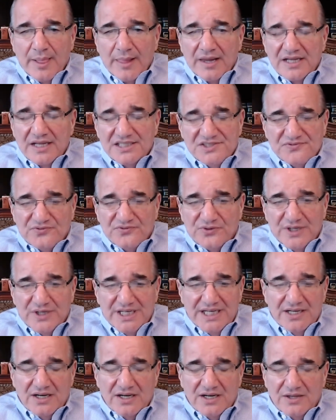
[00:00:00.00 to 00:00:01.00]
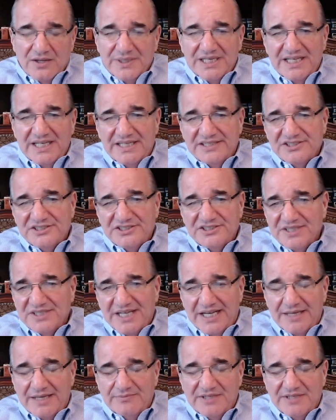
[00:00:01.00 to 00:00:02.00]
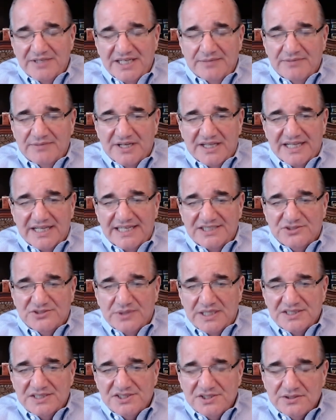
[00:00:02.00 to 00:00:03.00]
It's free. All we need is your name and email address.